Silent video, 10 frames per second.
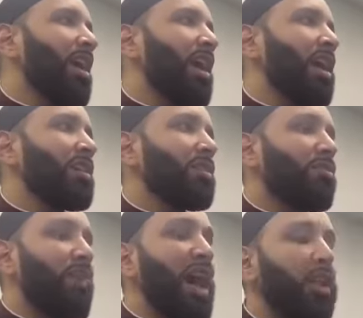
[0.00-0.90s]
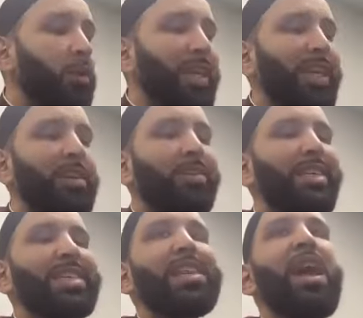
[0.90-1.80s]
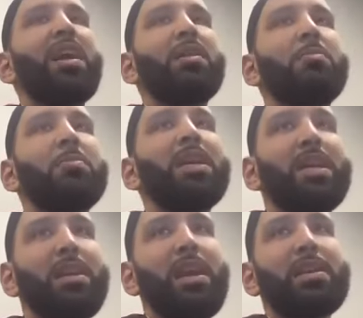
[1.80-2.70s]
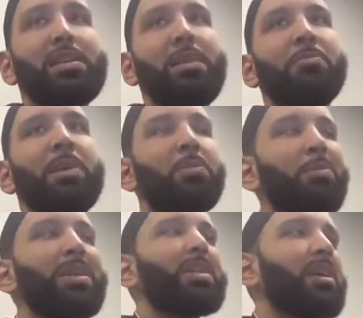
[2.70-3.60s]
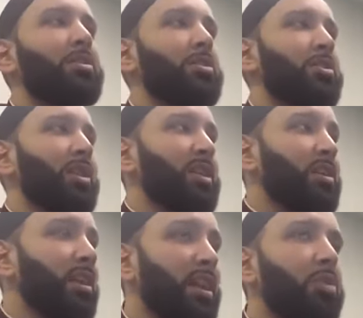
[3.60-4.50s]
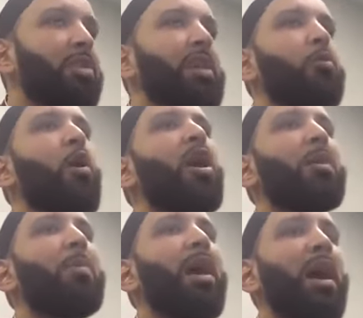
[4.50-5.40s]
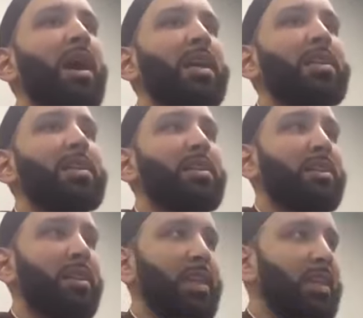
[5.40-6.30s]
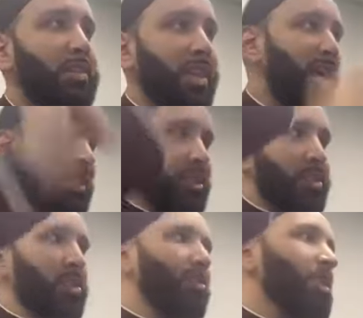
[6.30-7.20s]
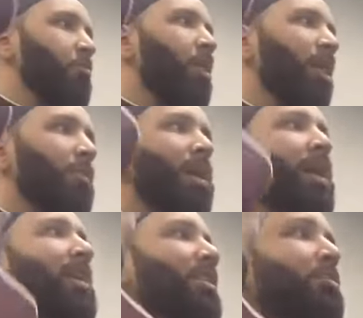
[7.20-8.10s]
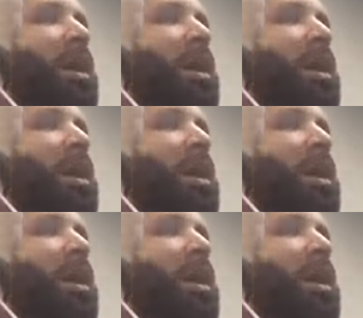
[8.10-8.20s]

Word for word: uh, following here, does not mean, as some people misunderstood it, to literally walk behind the janazah, to literally walk behind the